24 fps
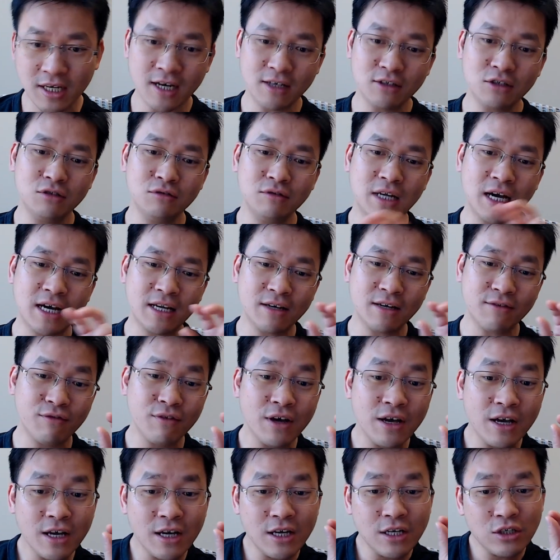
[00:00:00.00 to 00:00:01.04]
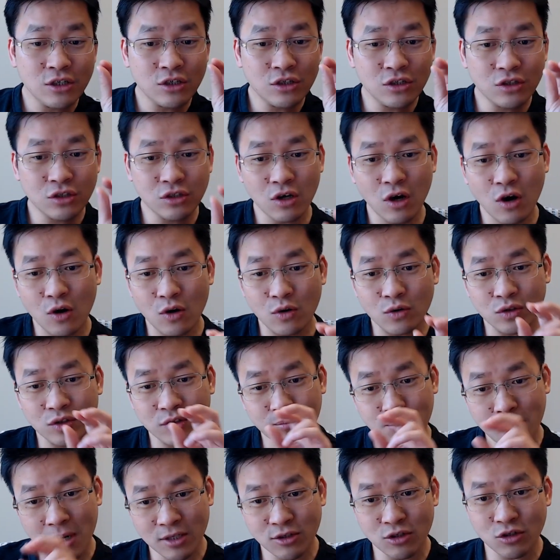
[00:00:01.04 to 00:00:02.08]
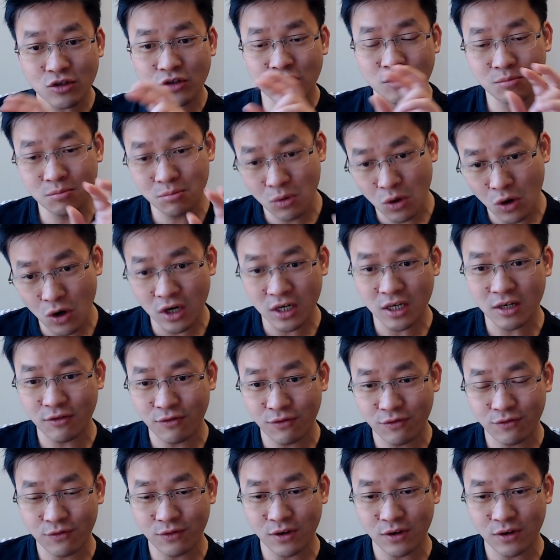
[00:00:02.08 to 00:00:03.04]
come to that so much smaller